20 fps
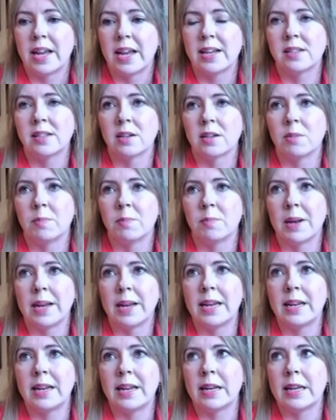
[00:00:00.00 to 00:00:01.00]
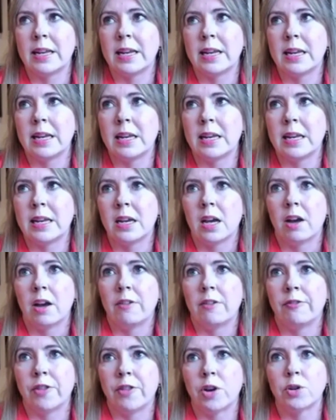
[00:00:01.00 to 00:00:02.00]
is a completely
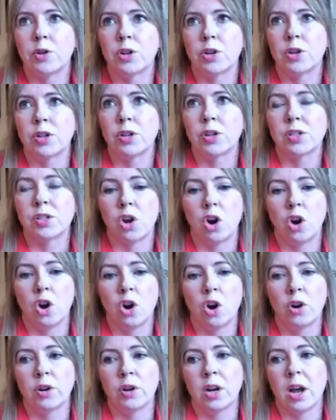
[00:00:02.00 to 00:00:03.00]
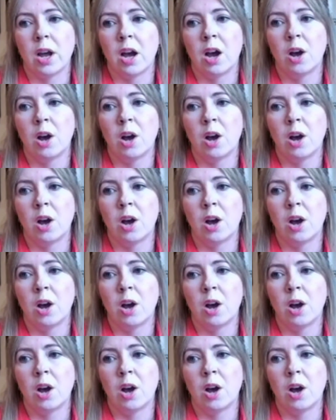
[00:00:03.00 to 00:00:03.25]
focus on